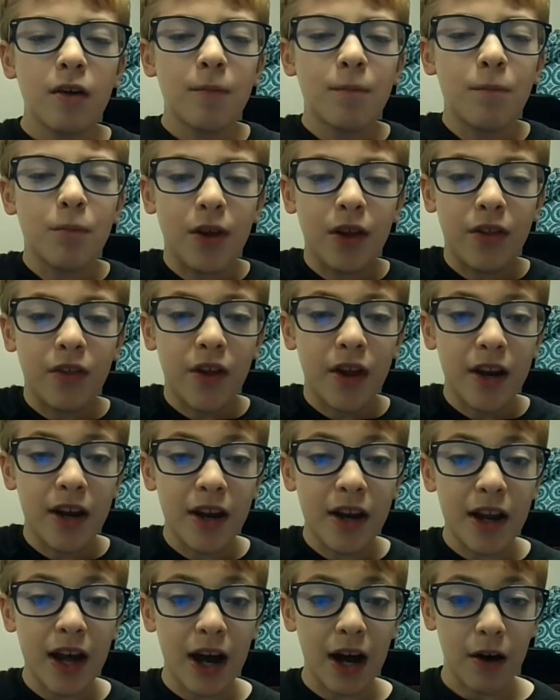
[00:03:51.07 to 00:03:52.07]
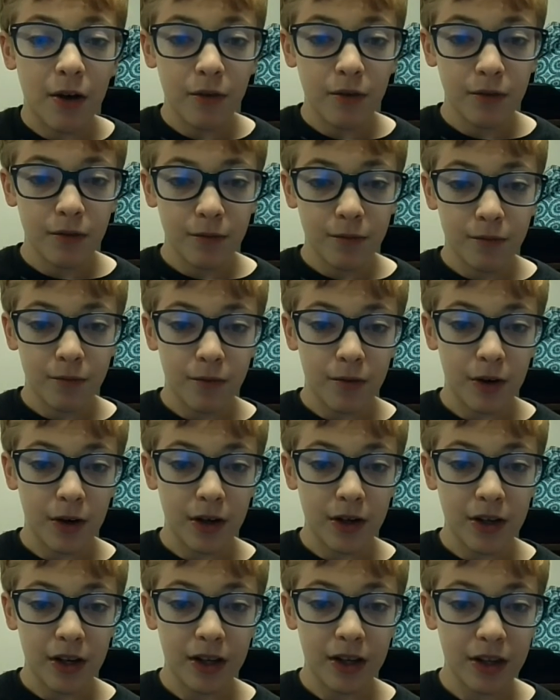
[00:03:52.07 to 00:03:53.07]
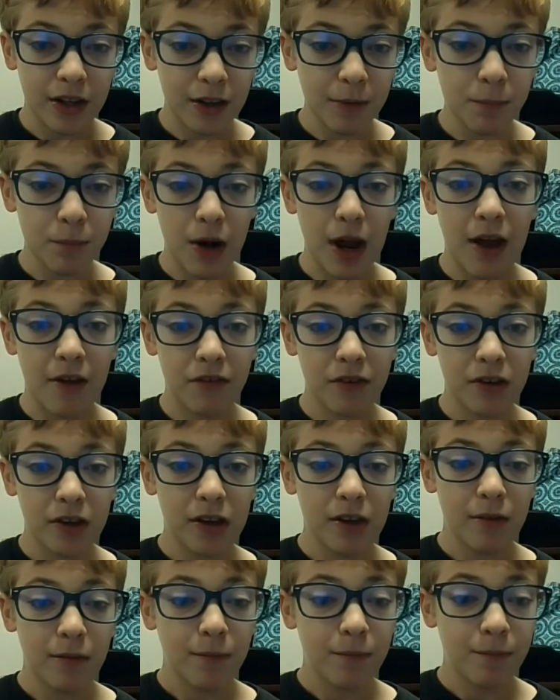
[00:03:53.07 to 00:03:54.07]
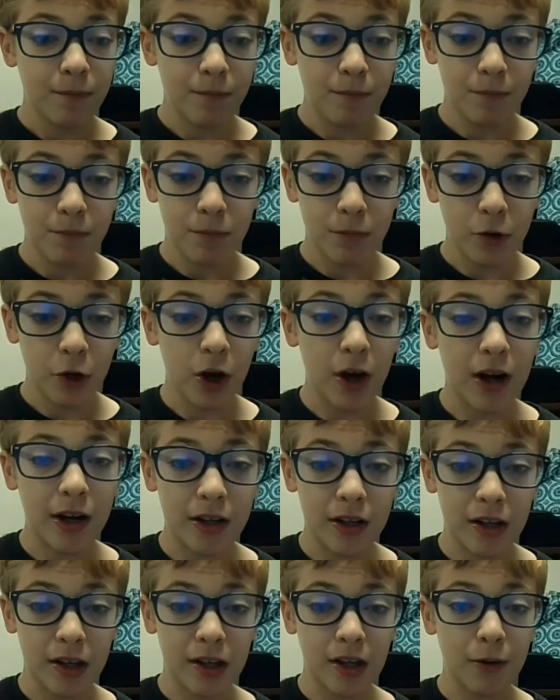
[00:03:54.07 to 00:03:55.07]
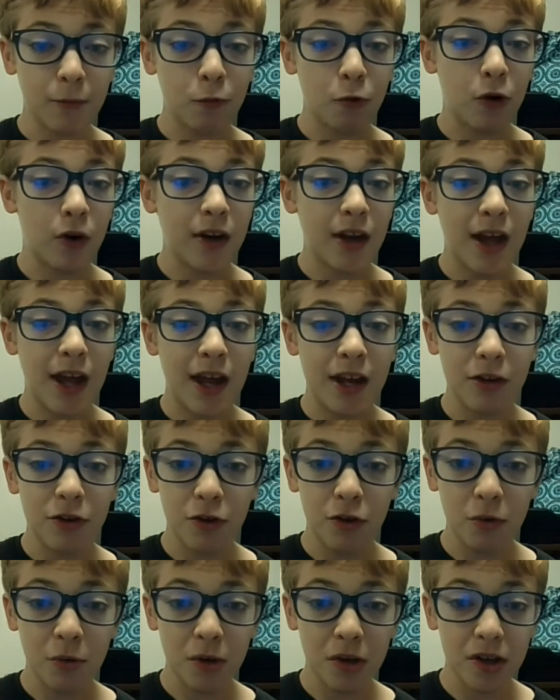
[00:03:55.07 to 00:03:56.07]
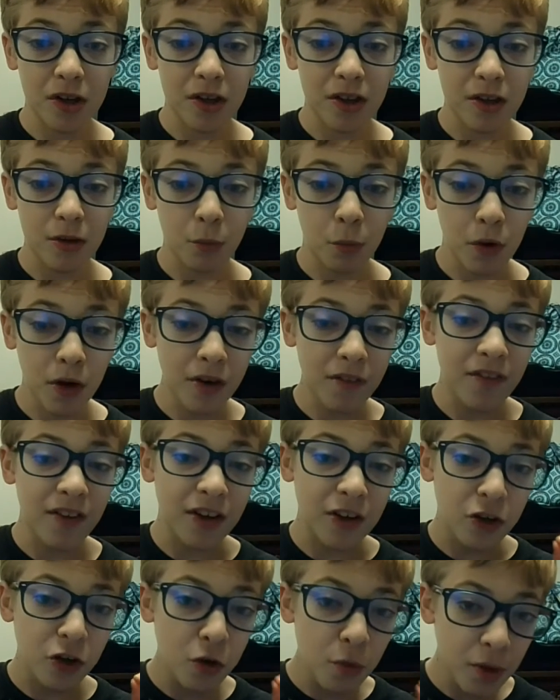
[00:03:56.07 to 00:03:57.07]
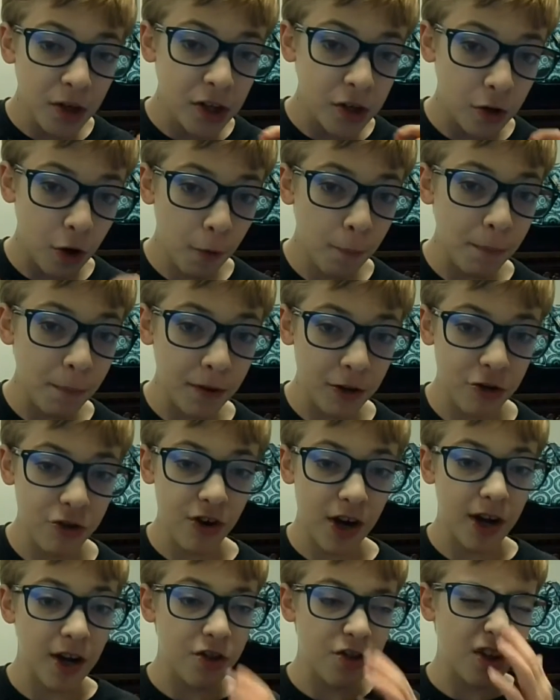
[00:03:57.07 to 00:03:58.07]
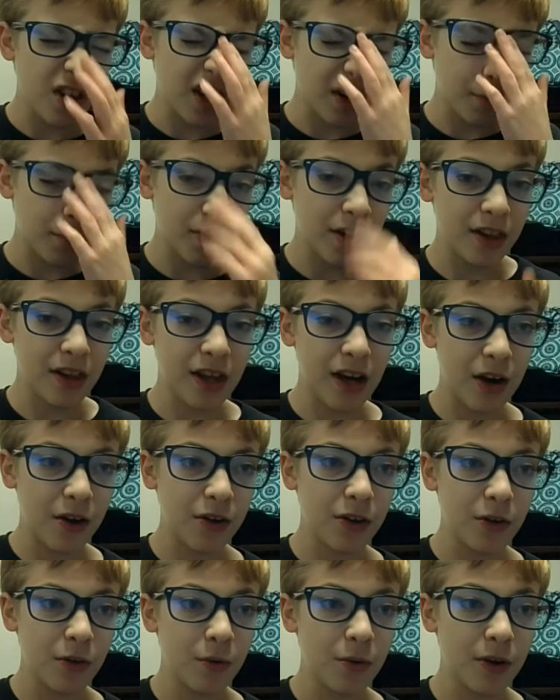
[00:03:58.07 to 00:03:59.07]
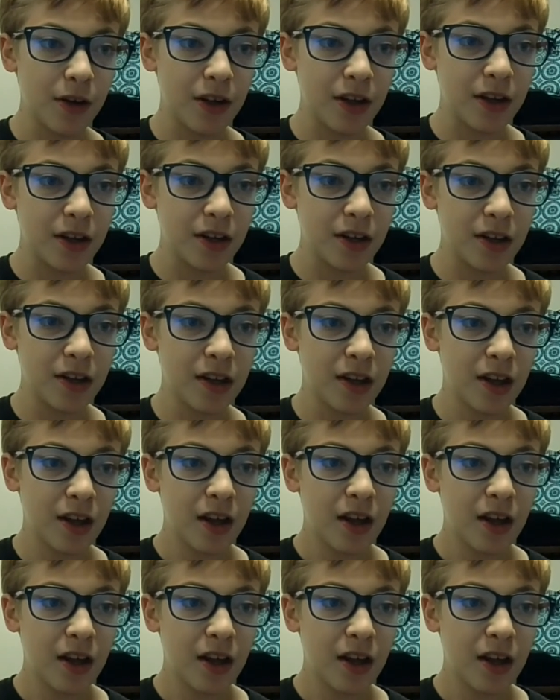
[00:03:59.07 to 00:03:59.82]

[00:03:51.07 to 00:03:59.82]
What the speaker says: breathe in and out, right, take deep breaths, talk to someone, and use one of the newest coping strategies I'm going to tell you is